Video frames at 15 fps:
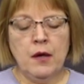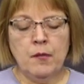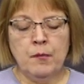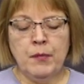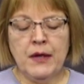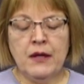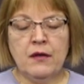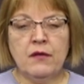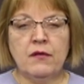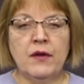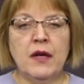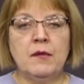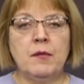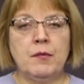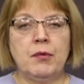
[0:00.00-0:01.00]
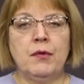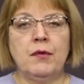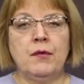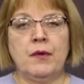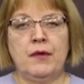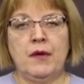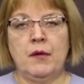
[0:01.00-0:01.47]
being the vibrant
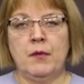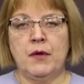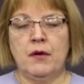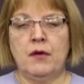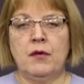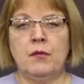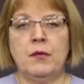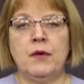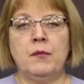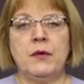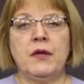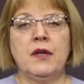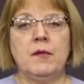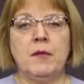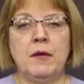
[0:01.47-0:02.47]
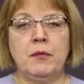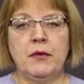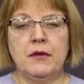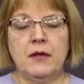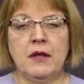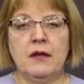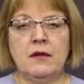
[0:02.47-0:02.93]
program that we are, when we come up with
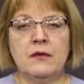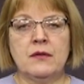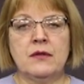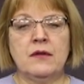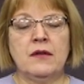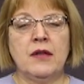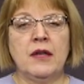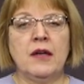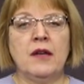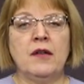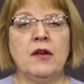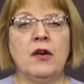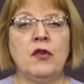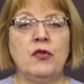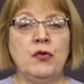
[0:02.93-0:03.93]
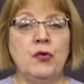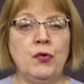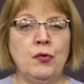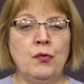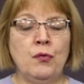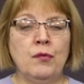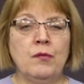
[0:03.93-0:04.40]
things that are
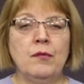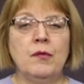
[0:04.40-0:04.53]
new,